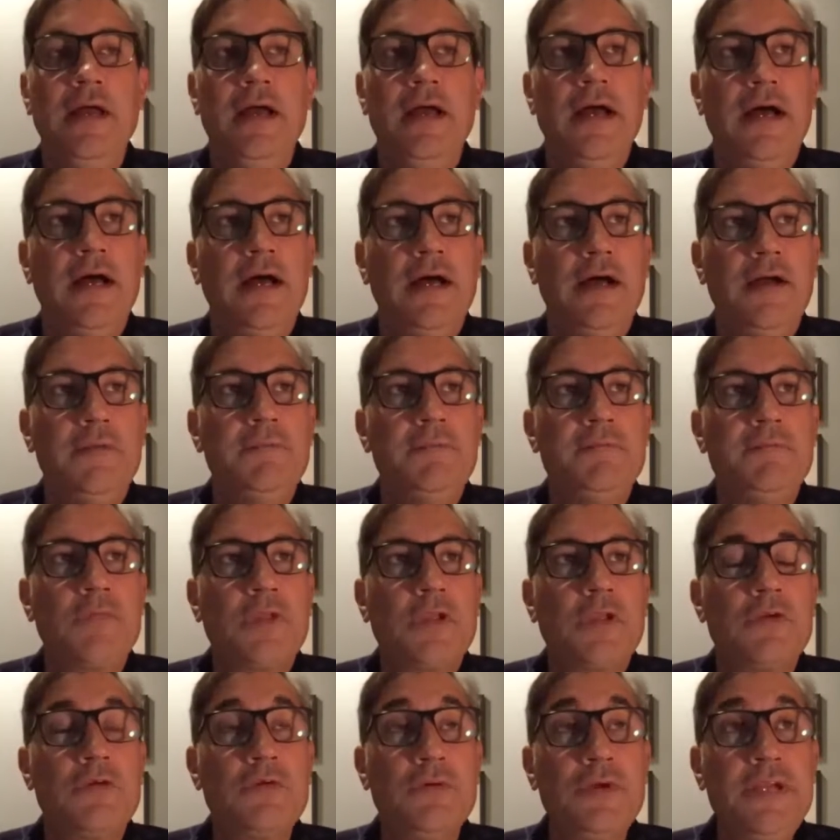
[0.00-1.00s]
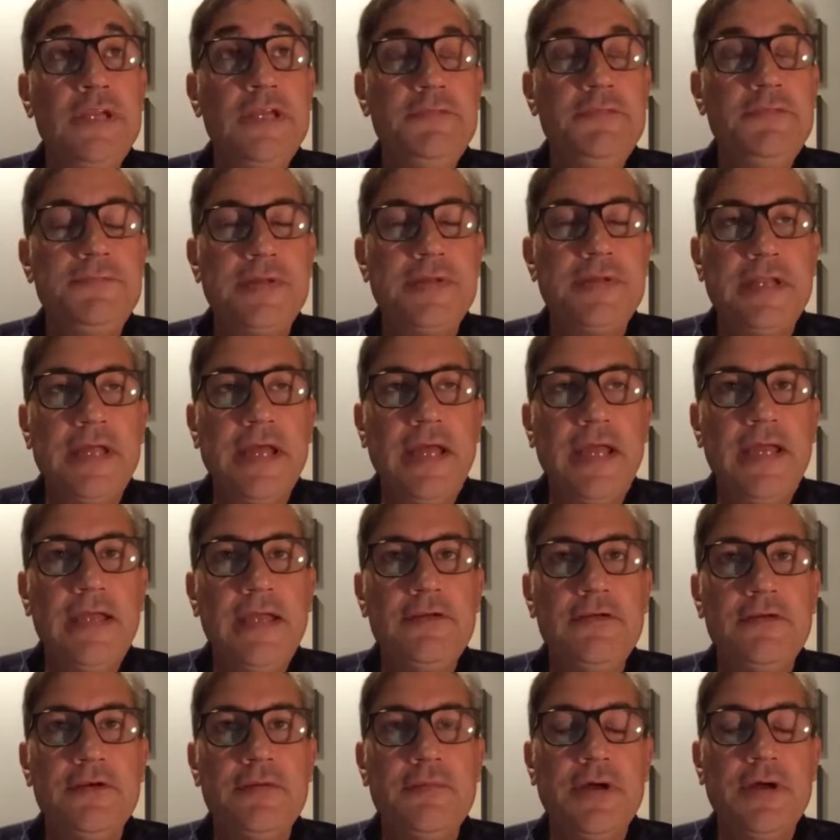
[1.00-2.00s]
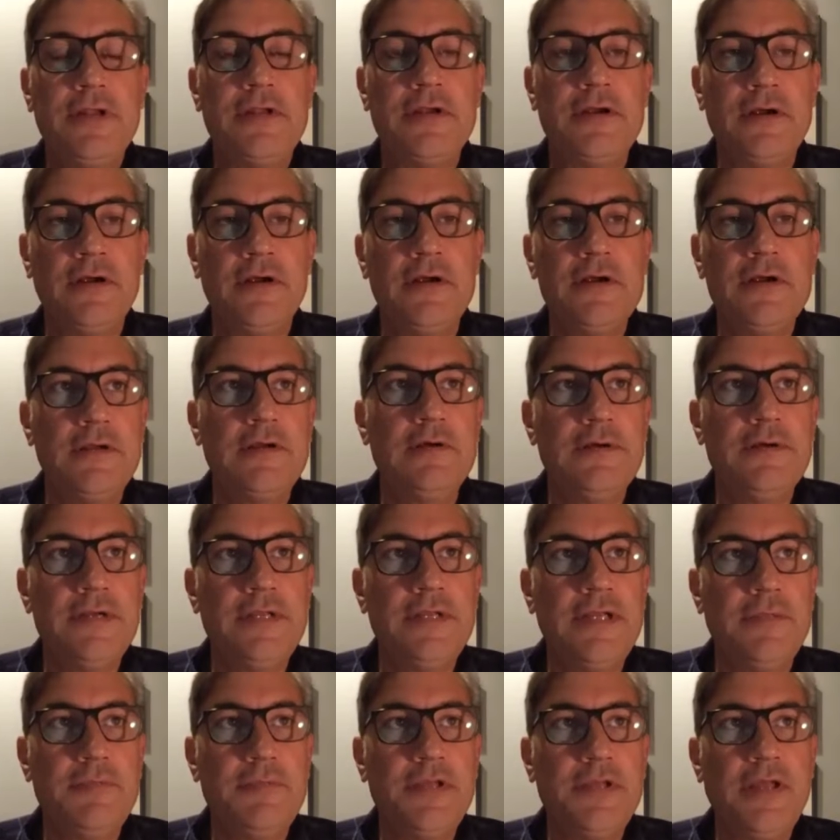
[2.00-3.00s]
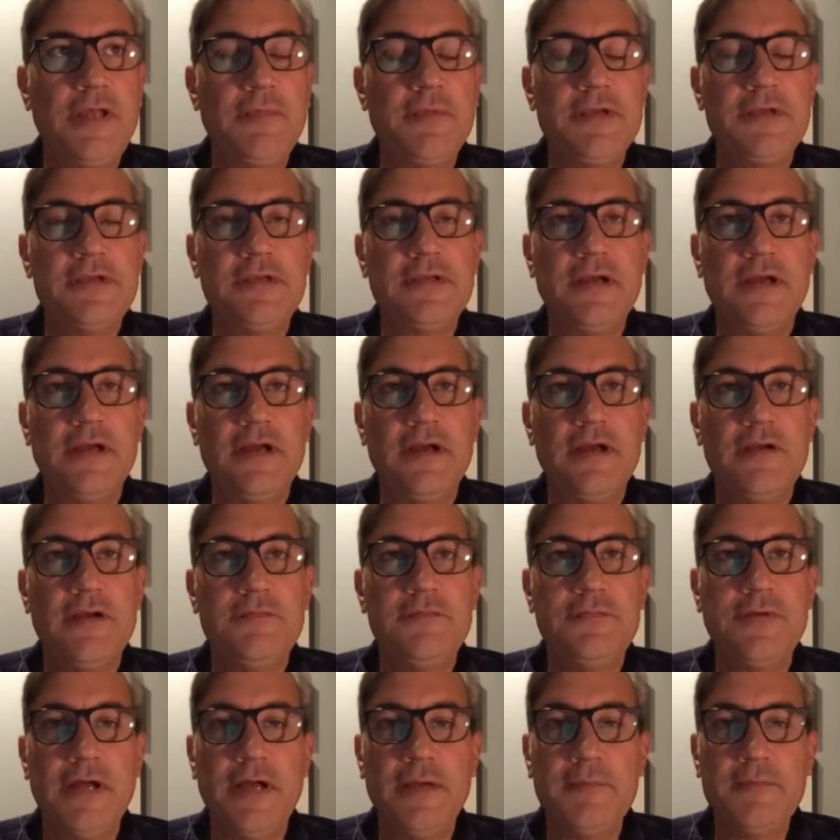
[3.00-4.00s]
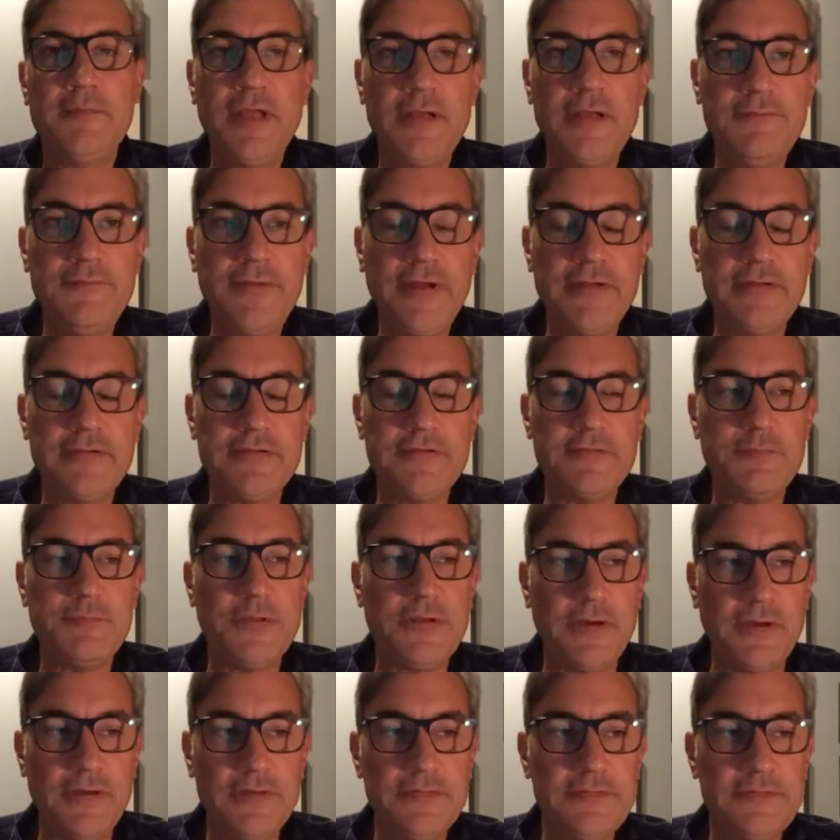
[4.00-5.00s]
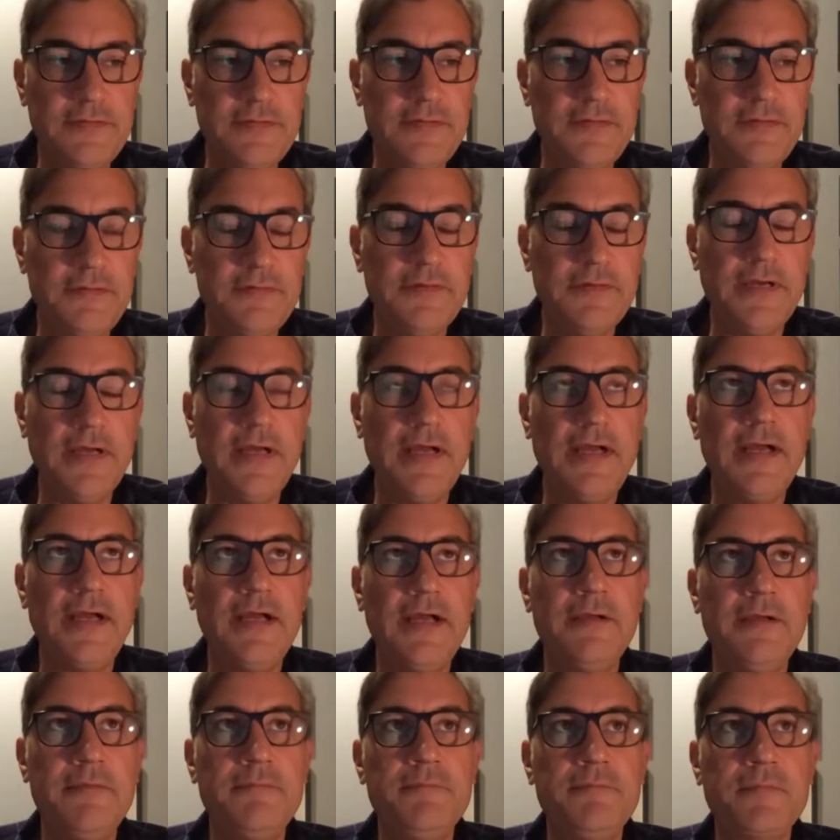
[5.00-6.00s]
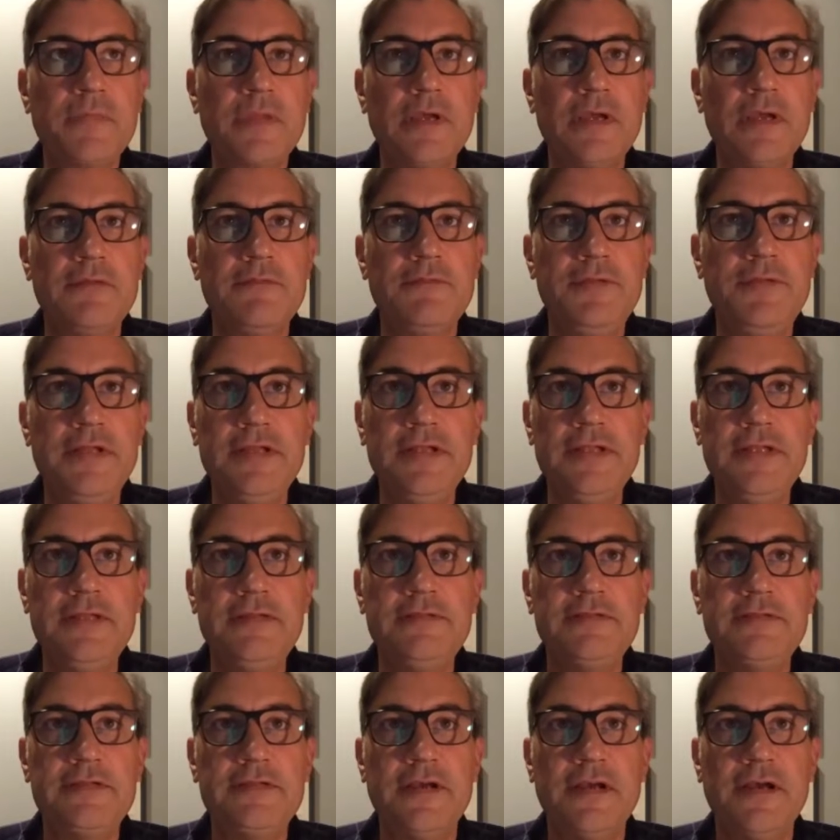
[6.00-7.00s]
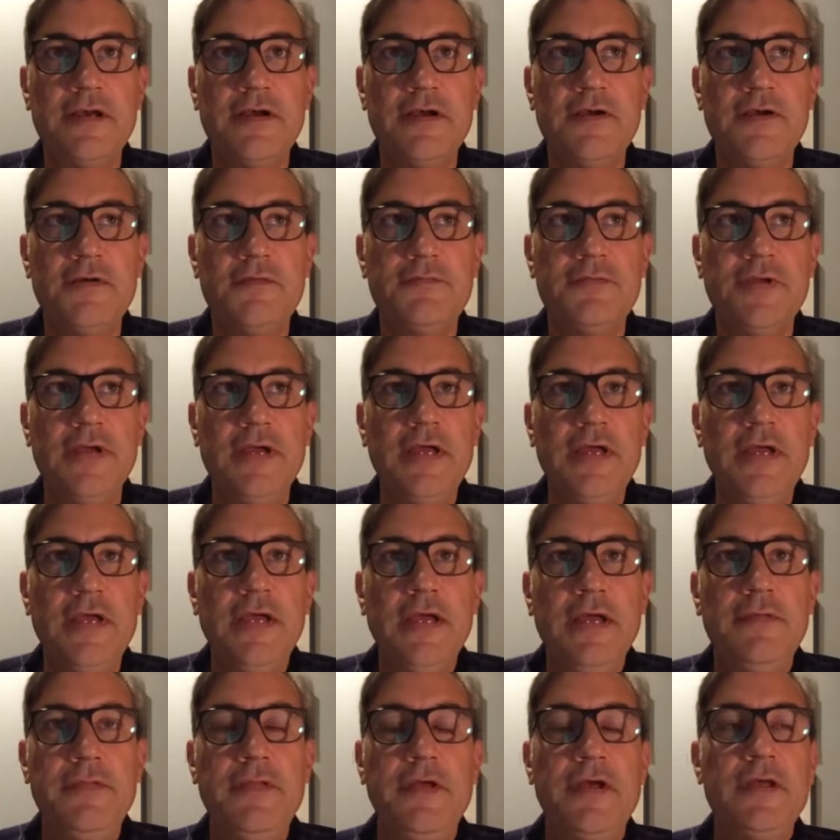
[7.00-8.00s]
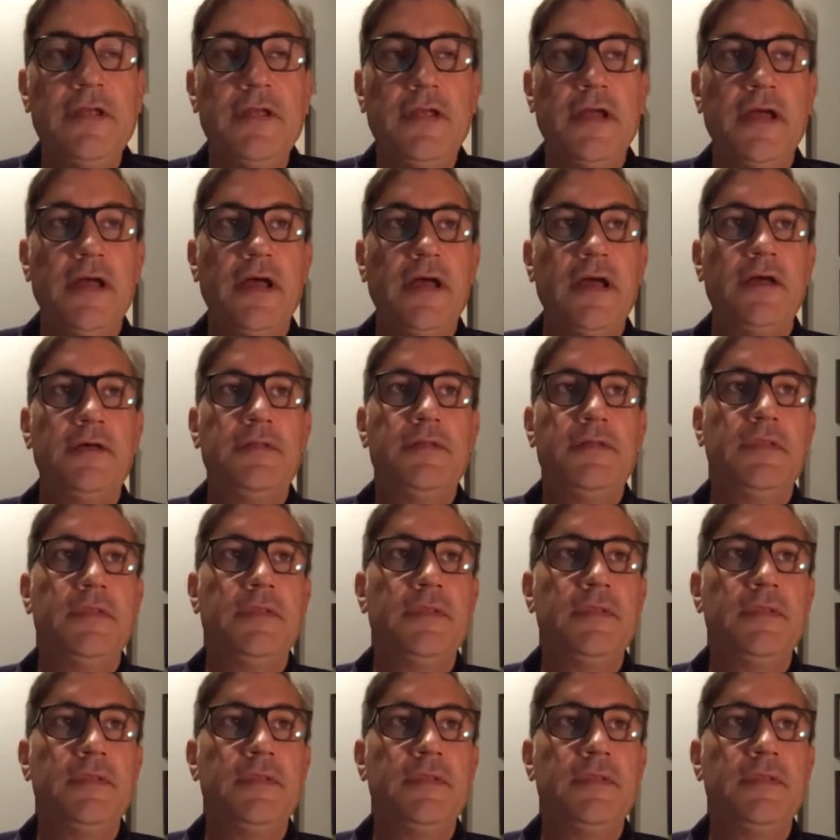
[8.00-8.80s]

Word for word: um, grief and anger about our ongoing epidemic of um, gun violence, but also um, feelings of the uh,